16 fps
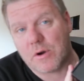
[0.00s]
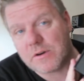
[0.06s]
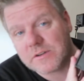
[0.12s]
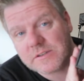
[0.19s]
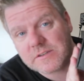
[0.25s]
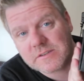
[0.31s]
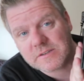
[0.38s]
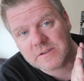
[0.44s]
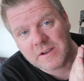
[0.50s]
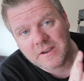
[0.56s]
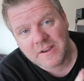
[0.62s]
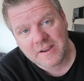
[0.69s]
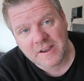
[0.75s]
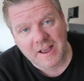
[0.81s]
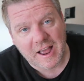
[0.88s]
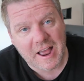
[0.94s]
box
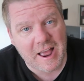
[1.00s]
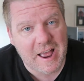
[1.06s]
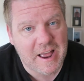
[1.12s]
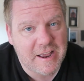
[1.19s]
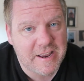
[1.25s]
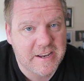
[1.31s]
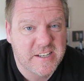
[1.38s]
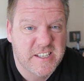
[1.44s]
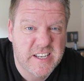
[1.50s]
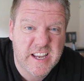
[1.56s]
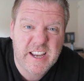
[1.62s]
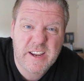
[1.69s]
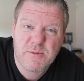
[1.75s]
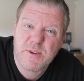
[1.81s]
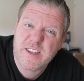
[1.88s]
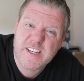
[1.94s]
and
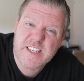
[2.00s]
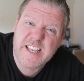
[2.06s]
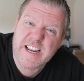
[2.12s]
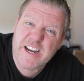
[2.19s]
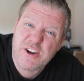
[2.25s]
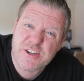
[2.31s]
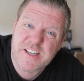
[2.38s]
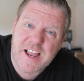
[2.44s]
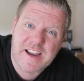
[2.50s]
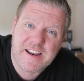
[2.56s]
see what this thing looks